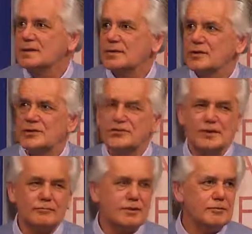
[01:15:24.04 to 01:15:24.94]
Because
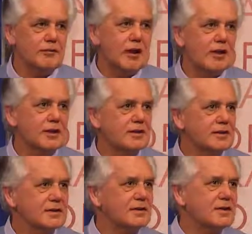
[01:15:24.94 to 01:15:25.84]
every rock,
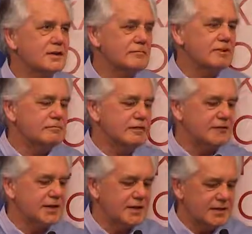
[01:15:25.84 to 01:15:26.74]
every
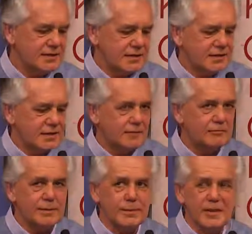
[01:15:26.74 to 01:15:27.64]
river,
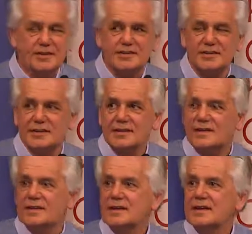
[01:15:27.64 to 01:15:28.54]
every
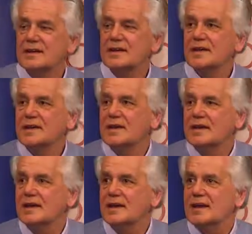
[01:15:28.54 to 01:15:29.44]
mountain,
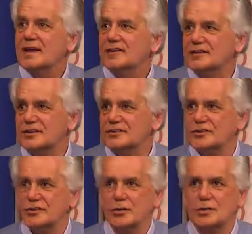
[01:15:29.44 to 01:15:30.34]
as it is
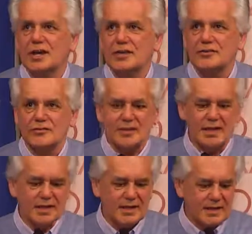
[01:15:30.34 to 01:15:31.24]
in your
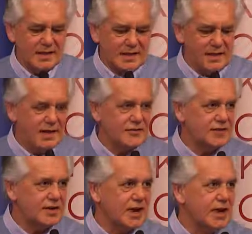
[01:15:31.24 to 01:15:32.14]
country, has
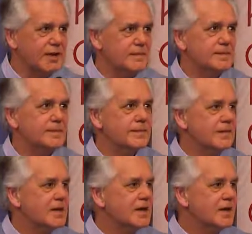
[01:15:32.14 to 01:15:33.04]
a name
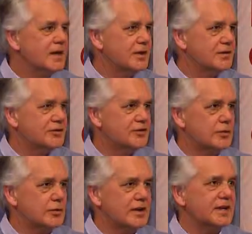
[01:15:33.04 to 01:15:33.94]
and a
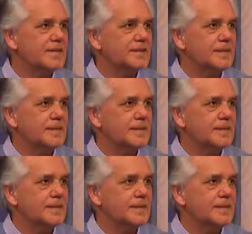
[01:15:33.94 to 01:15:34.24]
story.